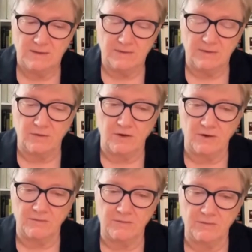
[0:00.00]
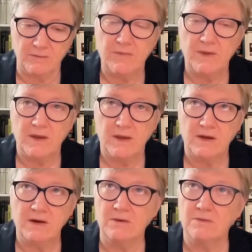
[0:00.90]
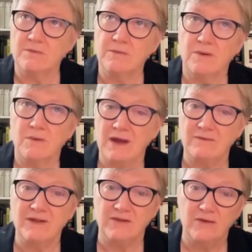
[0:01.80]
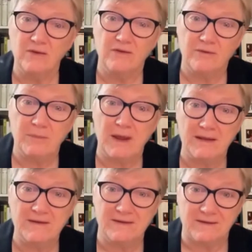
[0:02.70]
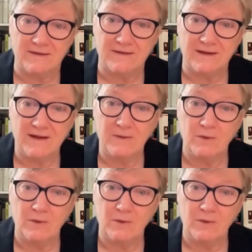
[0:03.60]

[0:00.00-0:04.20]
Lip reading: um, you know, we have these huge spaces where we